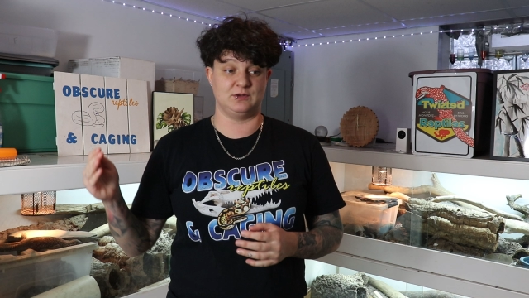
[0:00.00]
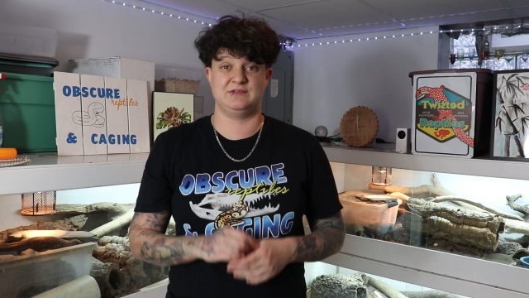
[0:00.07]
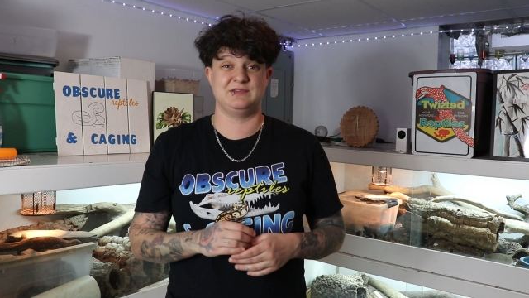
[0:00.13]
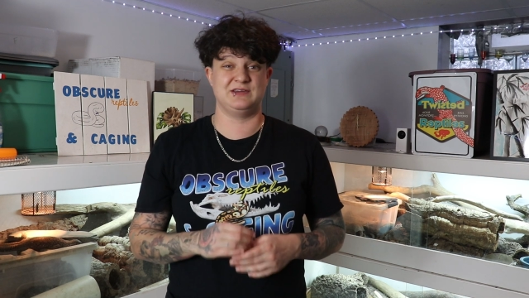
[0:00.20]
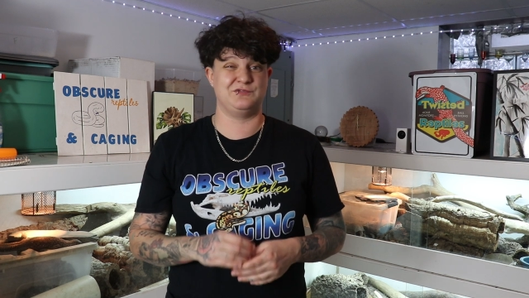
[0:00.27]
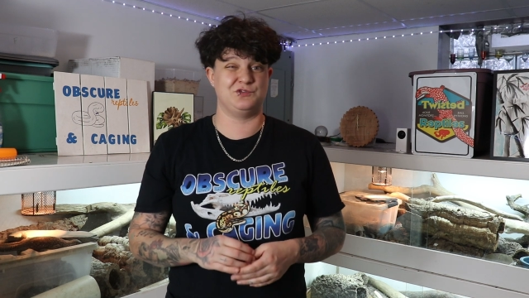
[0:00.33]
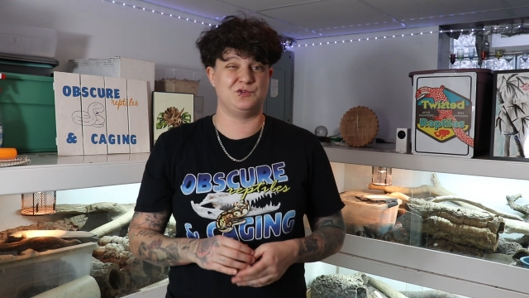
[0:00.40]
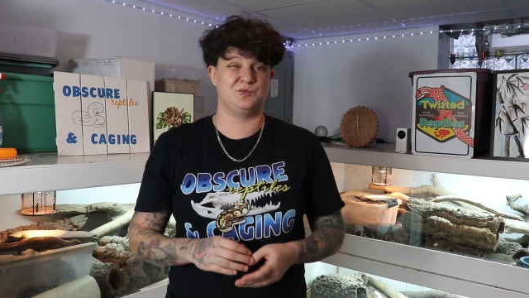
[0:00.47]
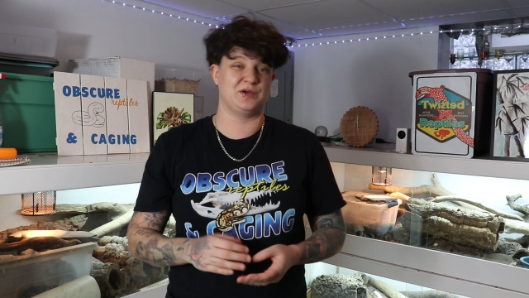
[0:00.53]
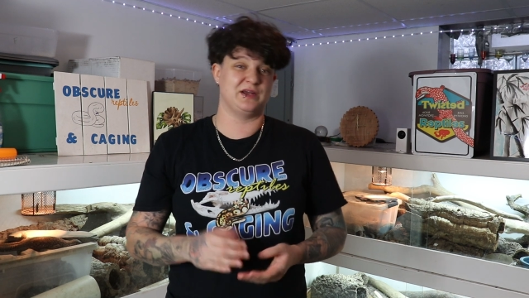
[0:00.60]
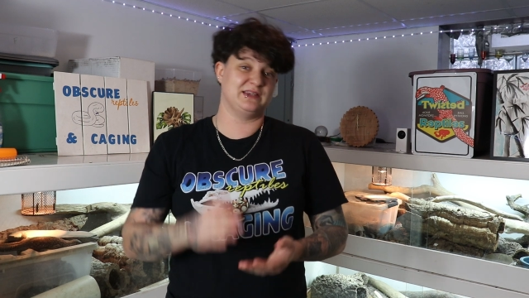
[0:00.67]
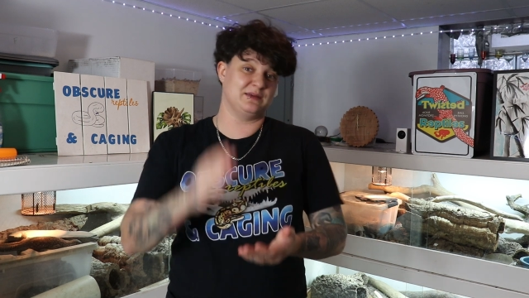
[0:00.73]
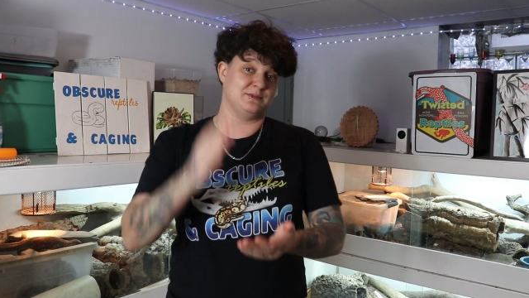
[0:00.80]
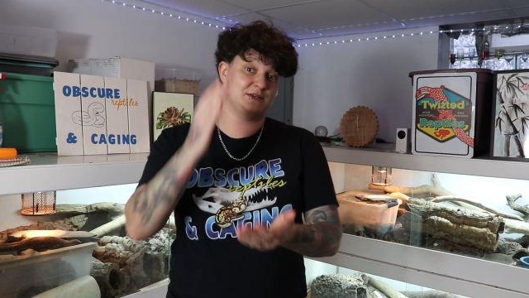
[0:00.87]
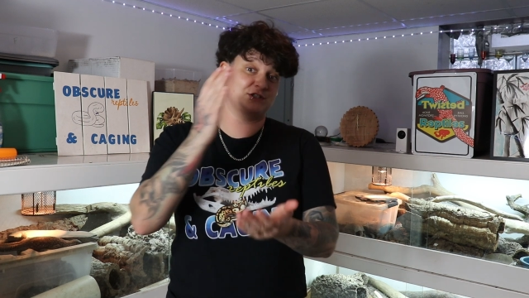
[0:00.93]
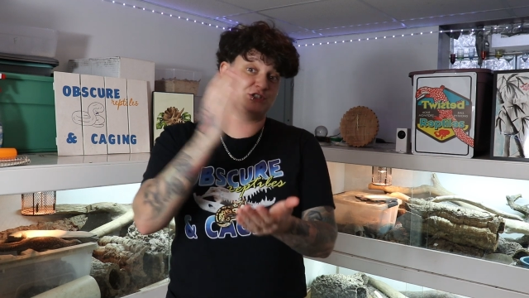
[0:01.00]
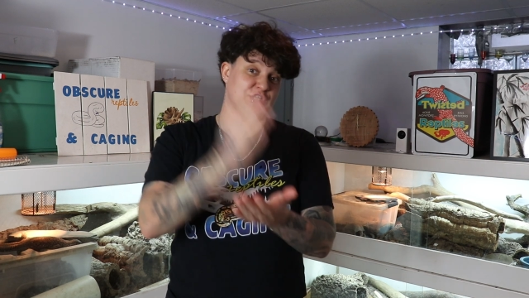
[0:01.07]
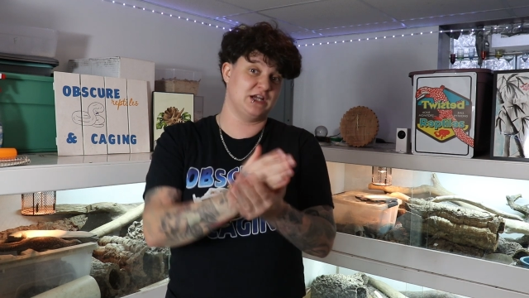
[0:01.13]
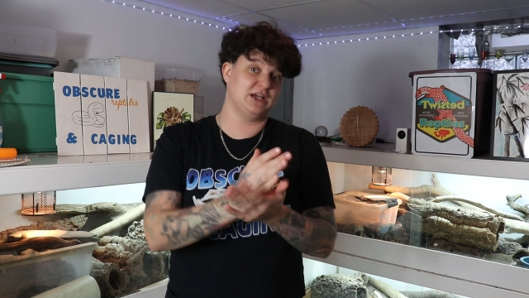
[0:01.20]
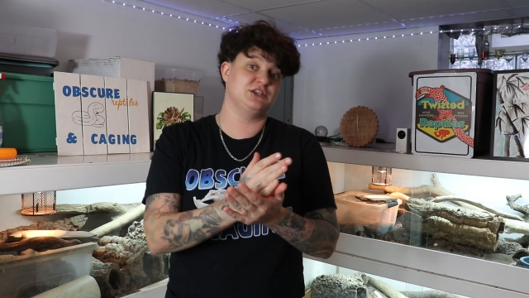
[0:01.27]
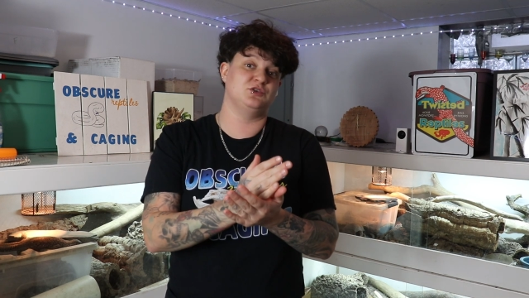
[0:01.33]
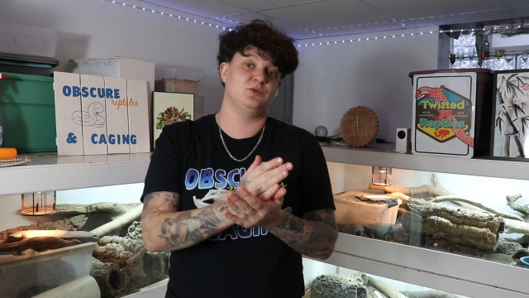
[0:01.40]
even if you bred them in
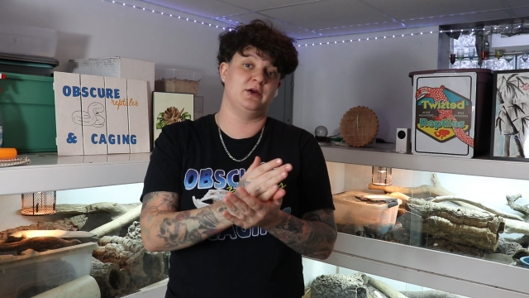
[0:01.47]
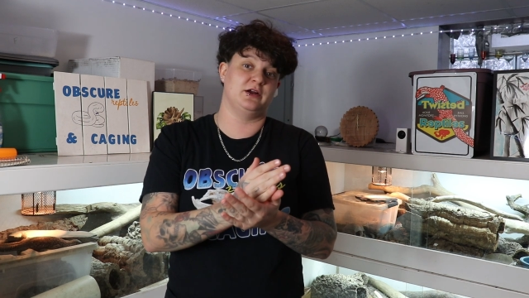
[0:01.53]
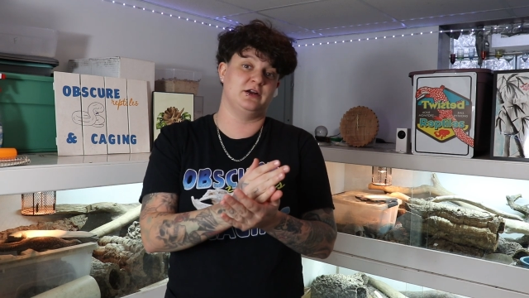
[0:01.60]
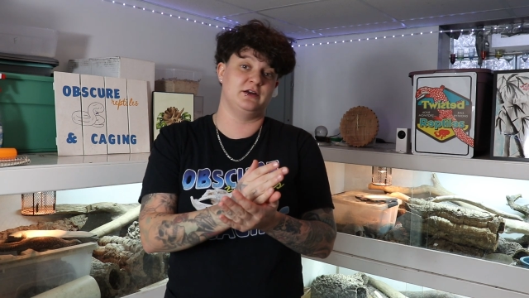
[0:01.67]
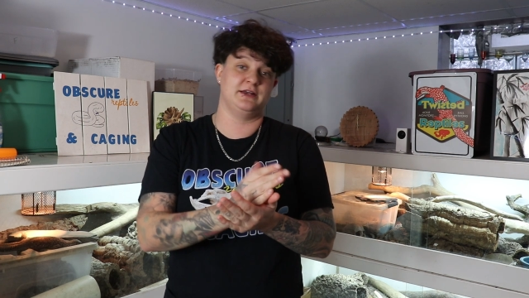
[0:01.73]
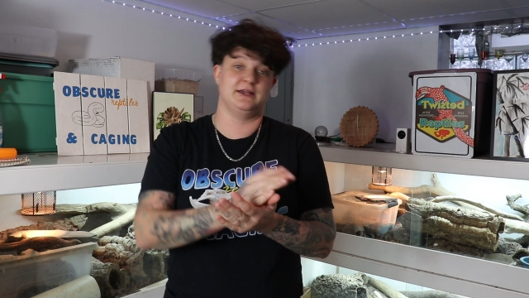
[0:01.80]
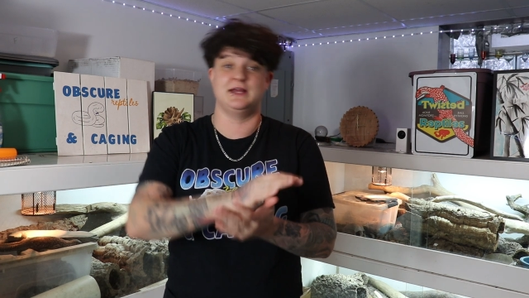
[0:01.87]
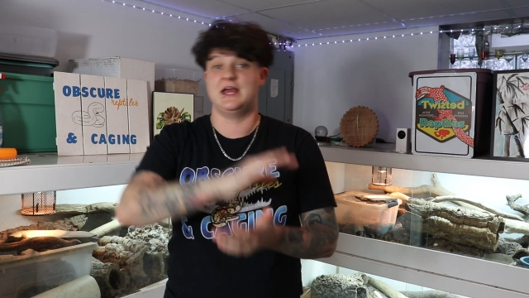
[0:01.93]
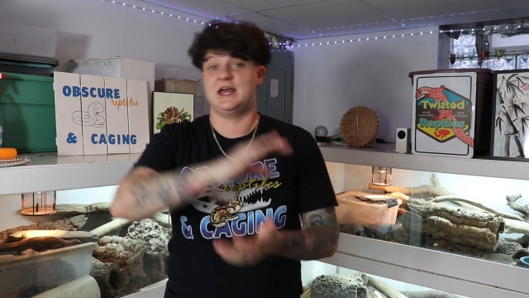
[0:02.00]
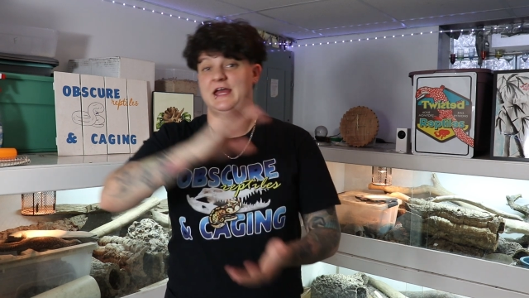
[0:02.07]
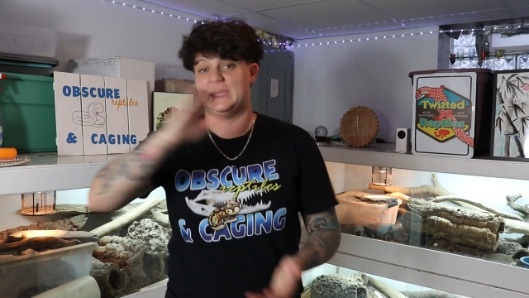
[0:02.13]
January